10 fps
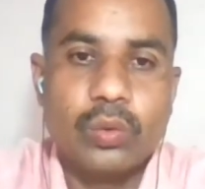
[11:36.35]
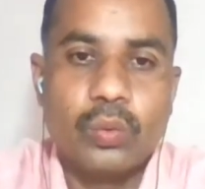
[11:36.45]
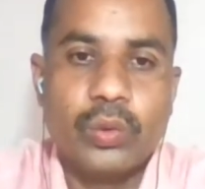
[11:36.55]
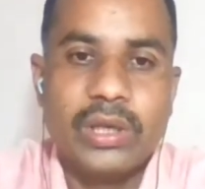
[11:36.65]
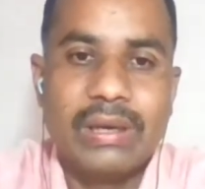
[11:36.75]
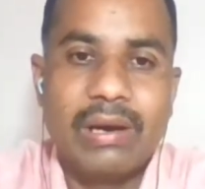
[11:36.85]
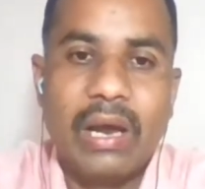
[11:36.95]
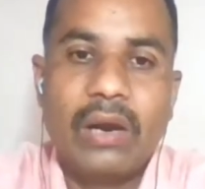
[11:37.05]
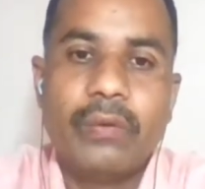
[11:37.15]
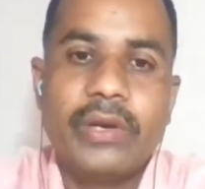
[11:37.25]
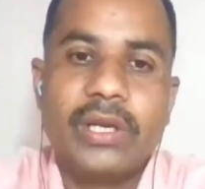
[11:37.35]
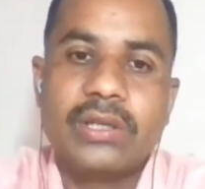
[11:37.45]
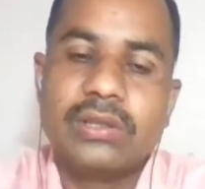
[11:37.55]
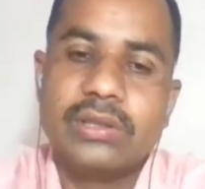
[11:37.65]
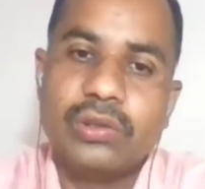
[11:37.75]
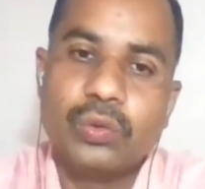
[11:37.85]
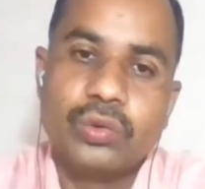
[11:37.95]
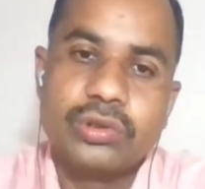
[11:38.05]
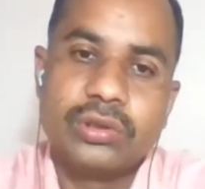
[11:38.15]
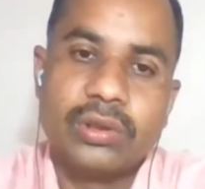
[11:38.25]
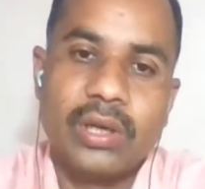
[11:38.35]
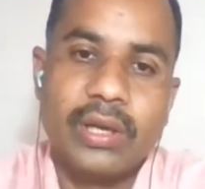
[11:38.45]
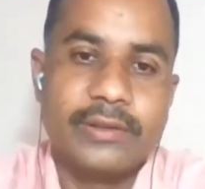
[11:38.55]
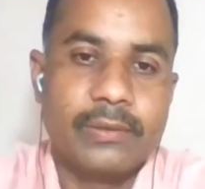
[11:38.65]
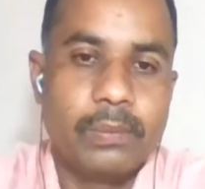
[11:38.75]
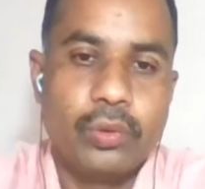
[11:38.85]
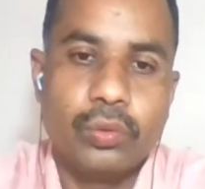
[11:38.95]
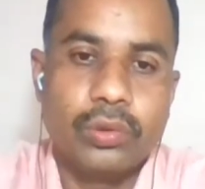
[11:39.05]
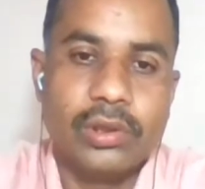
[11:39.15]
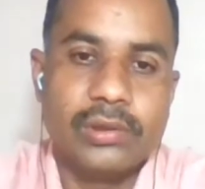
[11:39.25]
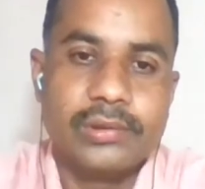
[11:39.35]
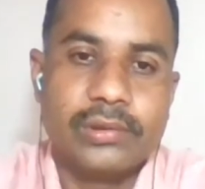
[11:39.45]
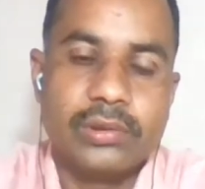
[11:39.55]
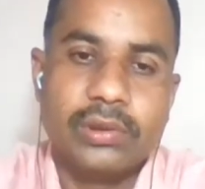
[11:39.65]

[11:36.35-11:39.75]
we always use as a plurals,